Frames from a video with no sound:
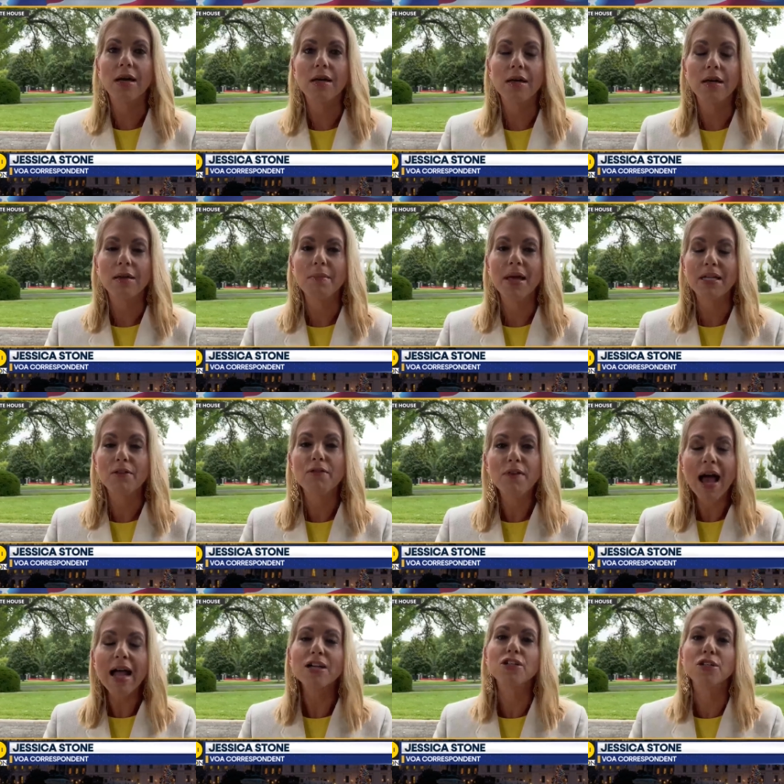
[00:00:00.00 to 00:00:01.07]
and
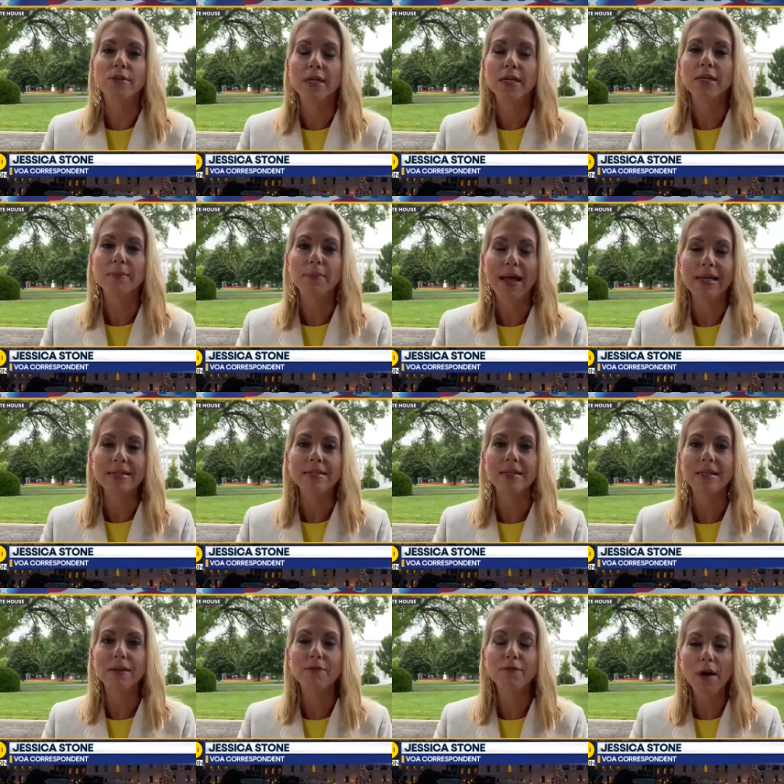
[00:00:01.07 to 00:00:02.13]
manufacturing
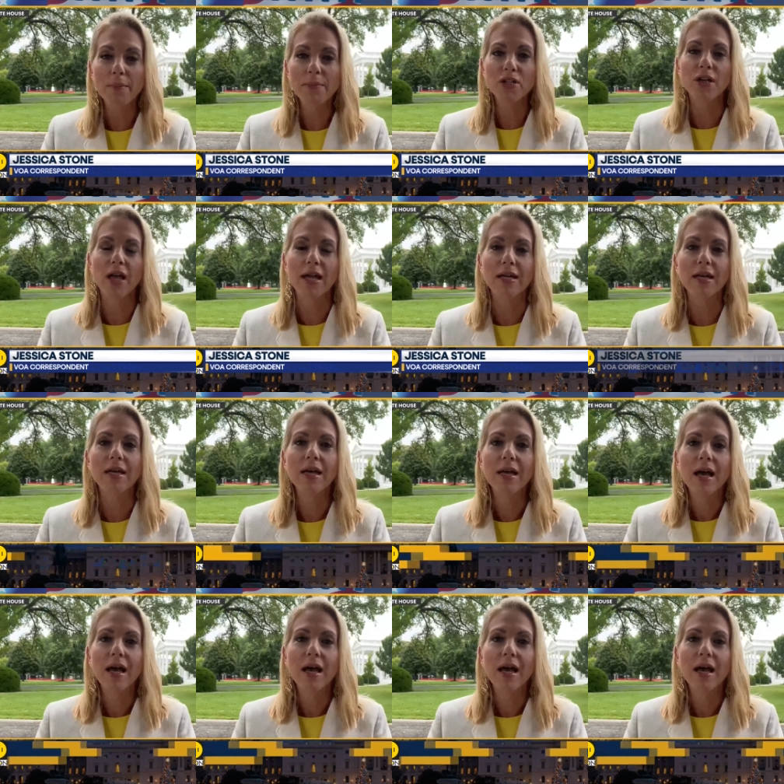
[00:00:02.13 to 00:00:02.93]
capacity from China.